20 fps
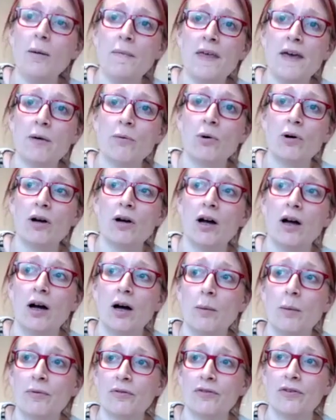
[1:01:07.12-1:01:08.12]
they were
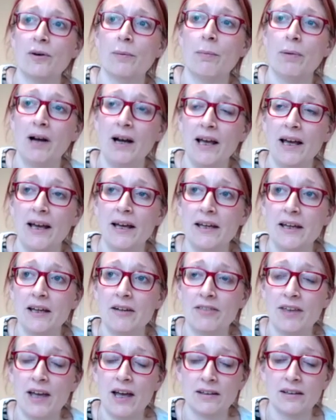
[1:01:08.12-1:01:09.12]
up for play
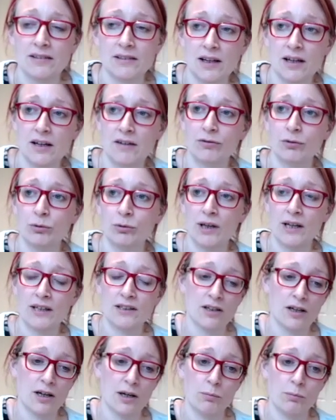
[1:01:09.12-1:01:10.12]
if they hadn't done it for all that
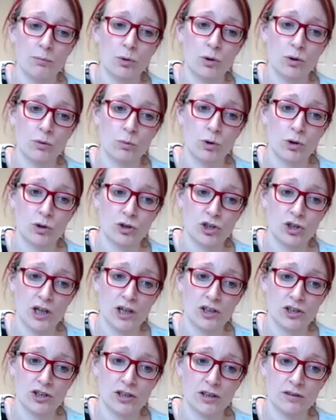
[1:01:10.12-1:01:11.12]
time? What what
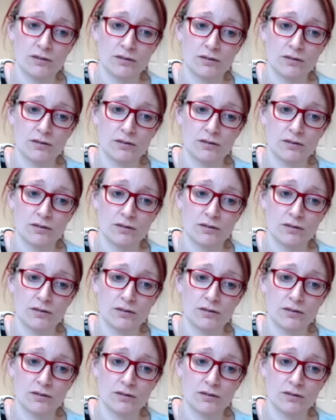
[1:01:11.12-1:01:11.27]
changed it?